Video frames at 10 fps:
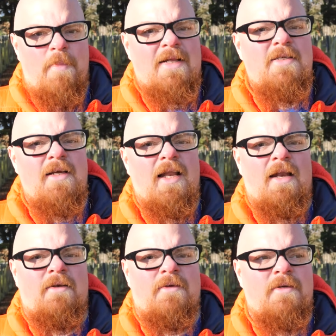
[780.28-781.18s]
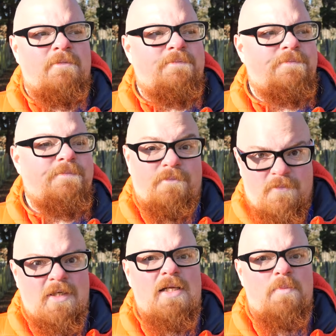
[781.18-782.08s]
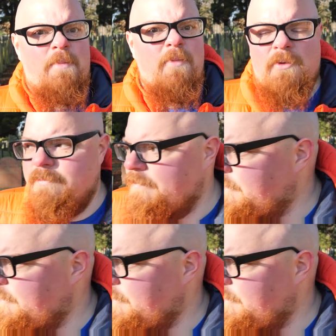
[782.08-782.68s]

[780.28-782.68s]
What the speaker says: to Bedsitland. Let's Bimble.